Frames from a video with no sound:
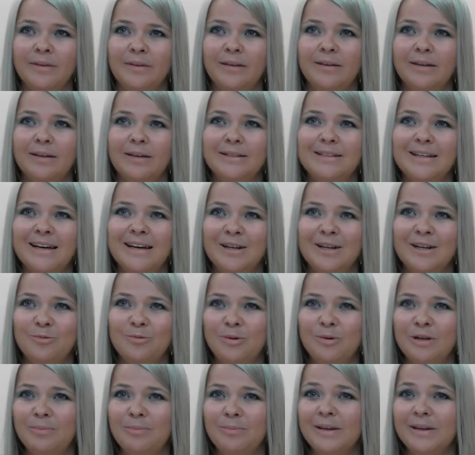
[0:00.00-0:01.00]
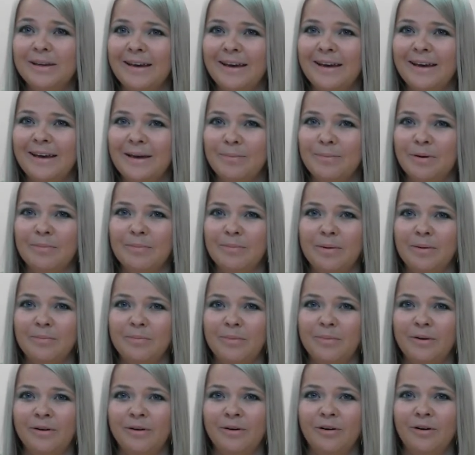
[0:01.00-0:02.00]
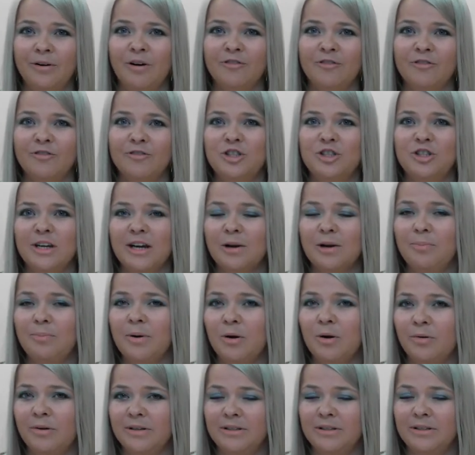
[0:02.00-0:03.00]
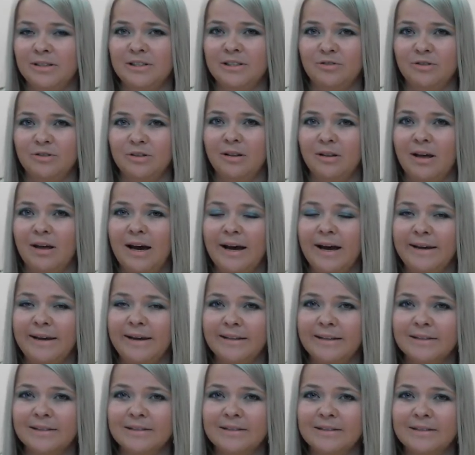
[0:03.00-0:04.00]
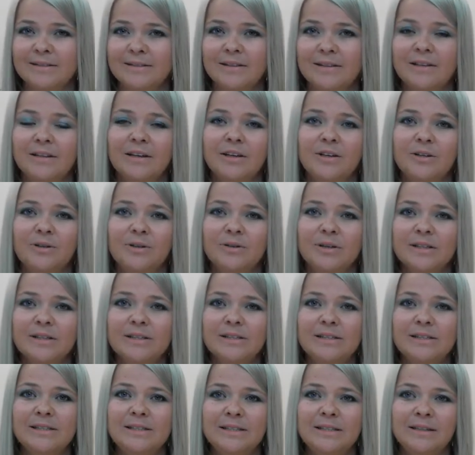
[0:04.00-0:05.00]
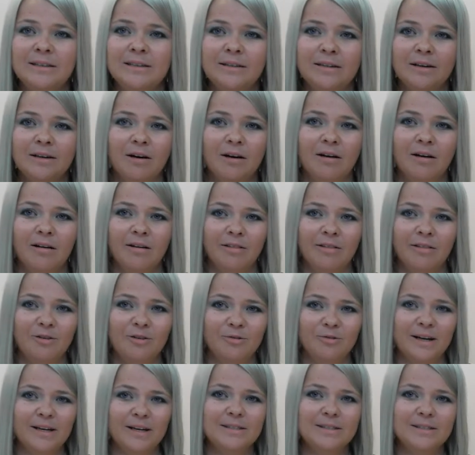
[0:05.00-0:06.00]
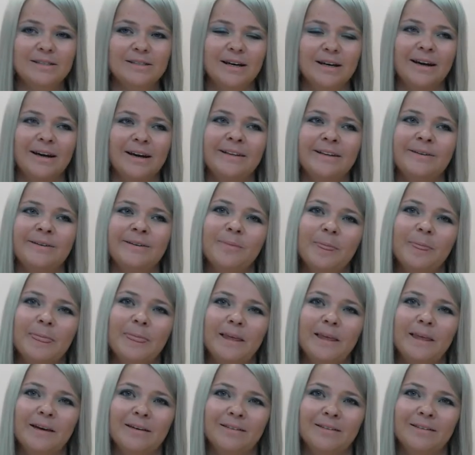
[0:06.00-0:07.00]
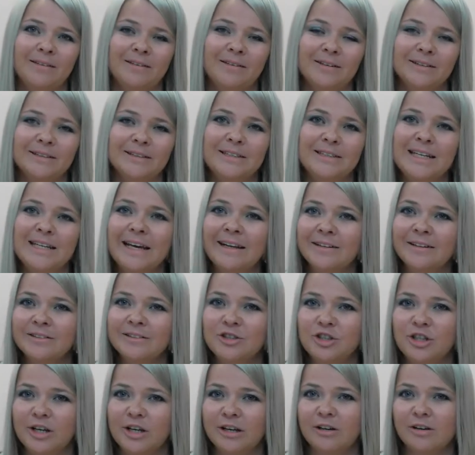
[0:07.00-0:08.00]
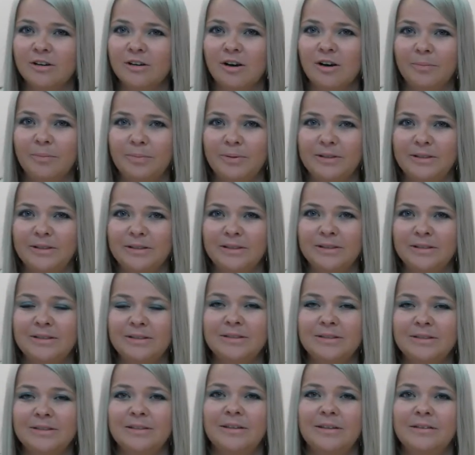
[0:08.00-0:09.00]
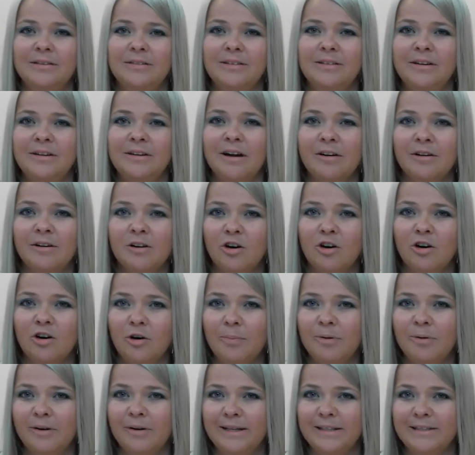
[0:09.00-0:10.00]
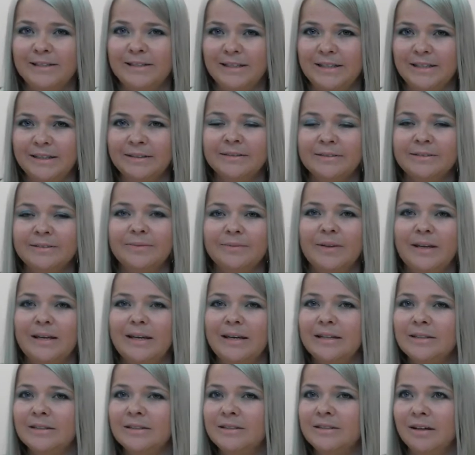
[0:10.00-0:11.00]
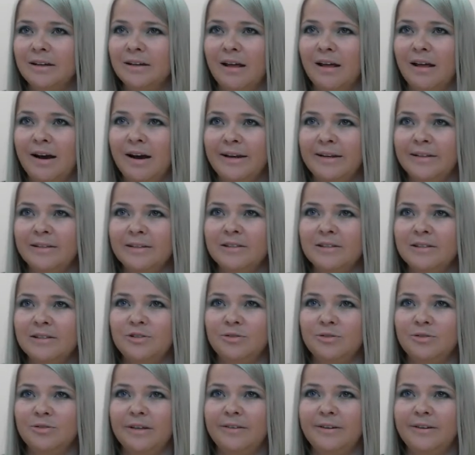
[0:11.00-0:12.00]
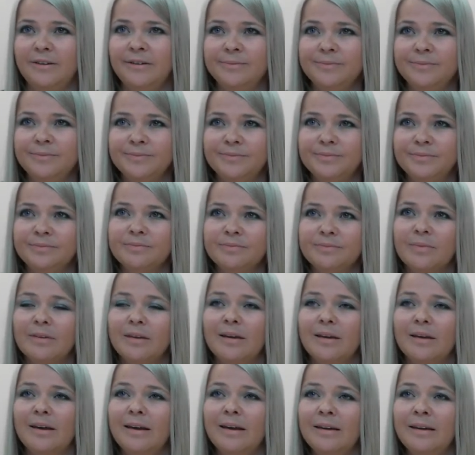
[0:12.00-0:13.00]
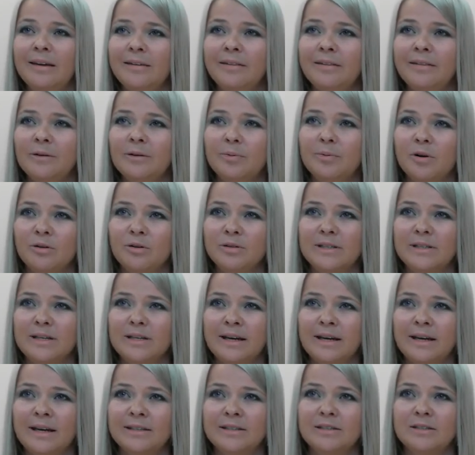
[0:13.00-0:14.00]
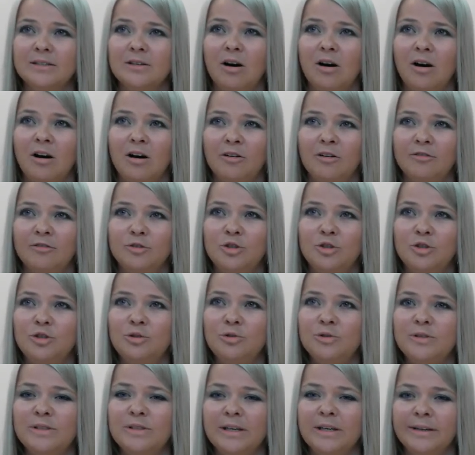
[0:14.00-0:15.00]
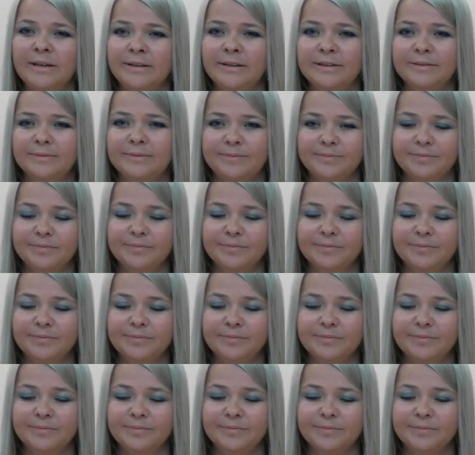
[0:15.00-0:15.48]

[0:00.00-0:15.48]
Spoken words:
that we became a member of Czech Power Industry Alliance. You can see on the right side 10 Czech companies that are cooperating in the alliance together in the process of choosing